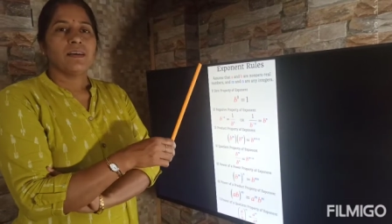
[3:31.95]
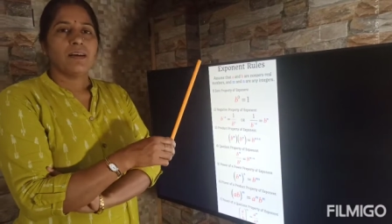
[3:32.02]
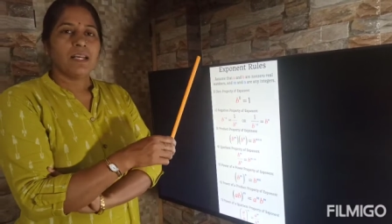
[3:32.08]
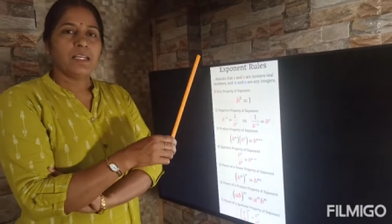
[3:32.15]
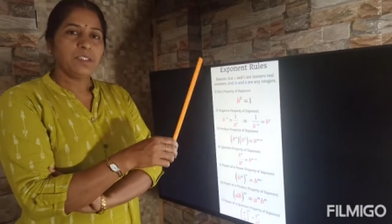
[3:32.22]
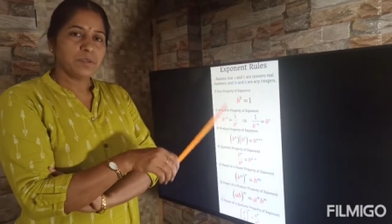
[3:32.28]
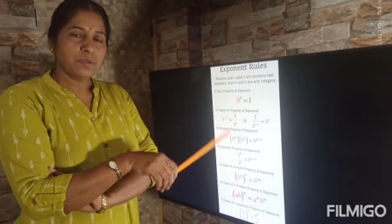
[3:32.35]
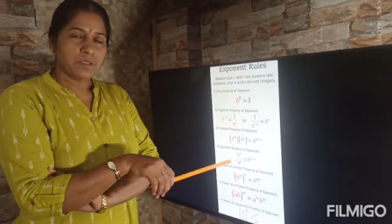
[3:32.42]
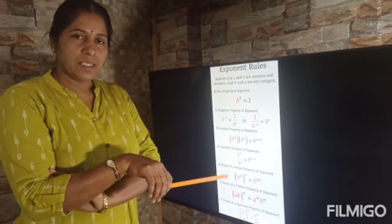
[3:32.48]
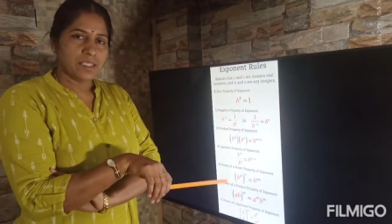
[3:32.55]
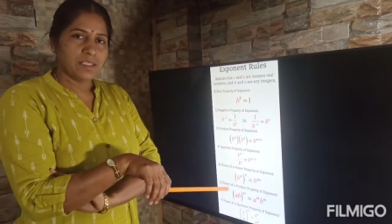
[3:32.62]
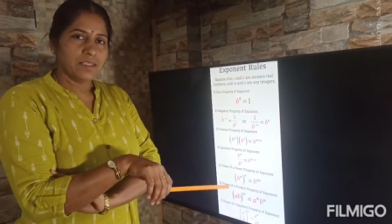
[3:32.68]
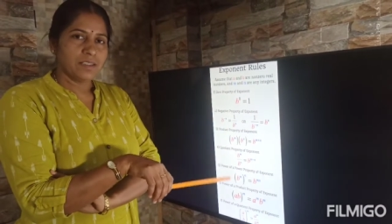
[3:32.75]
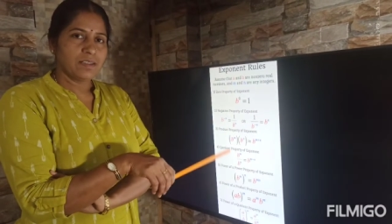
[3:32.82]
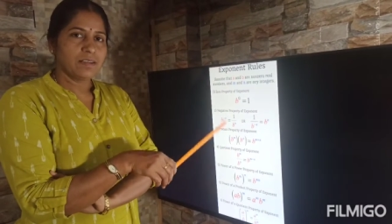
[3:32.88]
I took
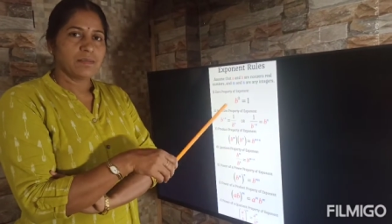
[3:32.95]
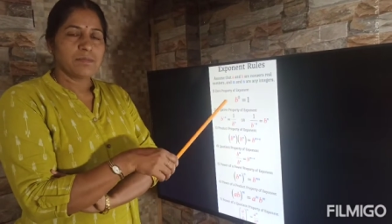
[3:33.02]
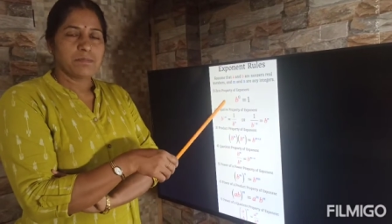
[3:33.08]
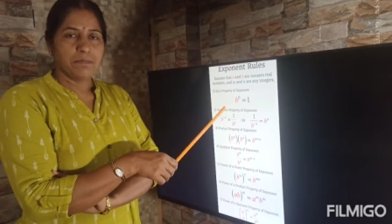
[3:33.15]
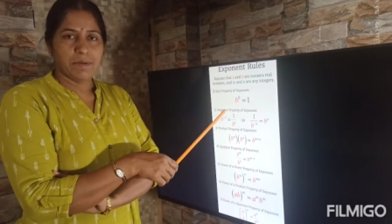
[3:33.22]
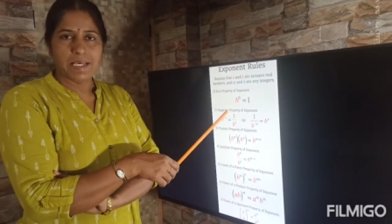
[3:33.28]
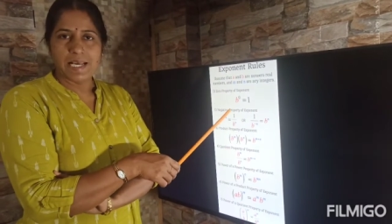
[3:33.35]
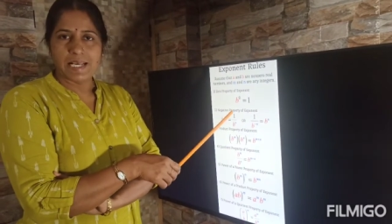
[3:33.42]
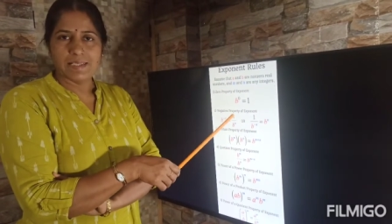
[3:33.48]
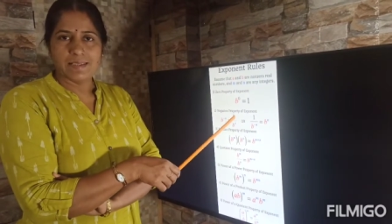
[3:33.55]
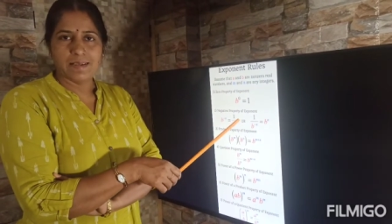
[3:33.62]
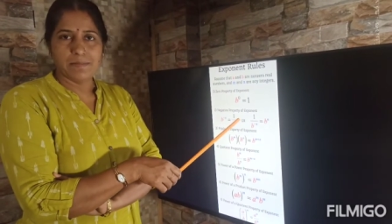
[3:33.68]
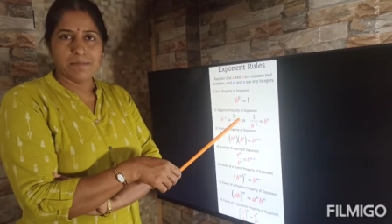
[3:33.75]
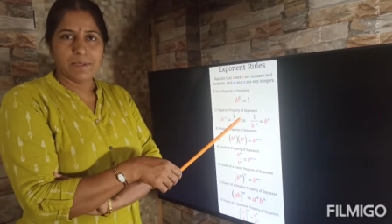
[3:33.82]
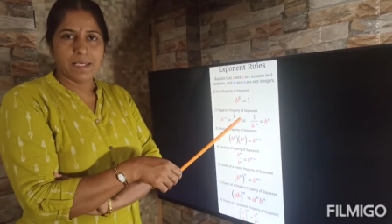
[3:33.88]
here b as
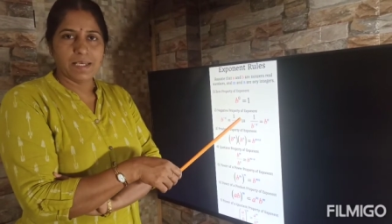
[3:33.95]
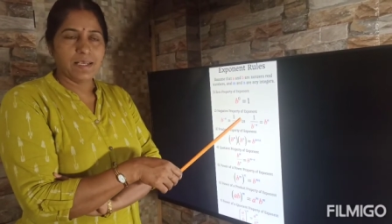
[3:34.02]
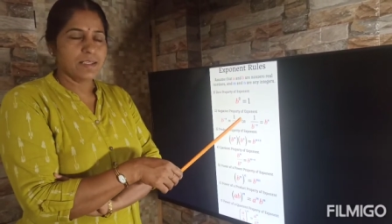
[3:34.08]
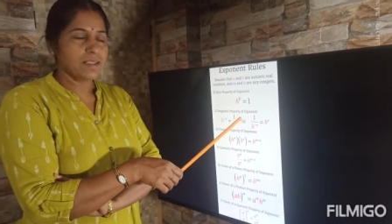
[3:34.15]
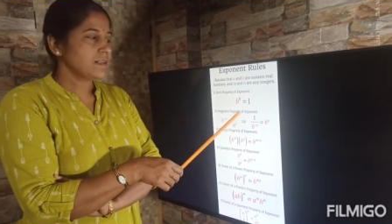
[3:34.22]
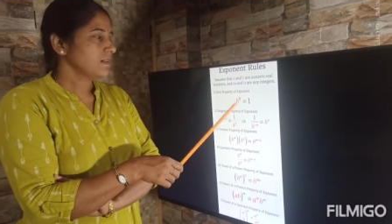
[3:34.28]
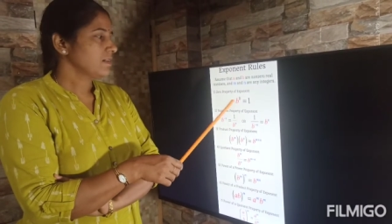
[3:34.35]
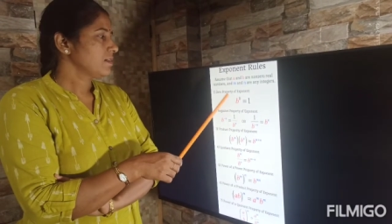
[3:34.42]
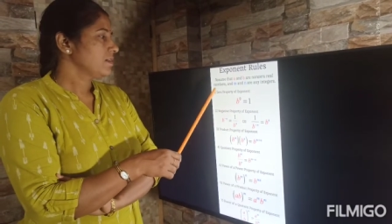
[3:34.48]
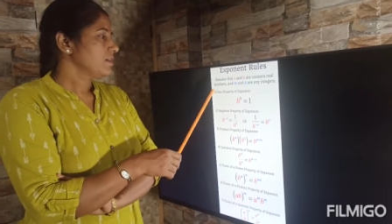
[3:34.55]
the base.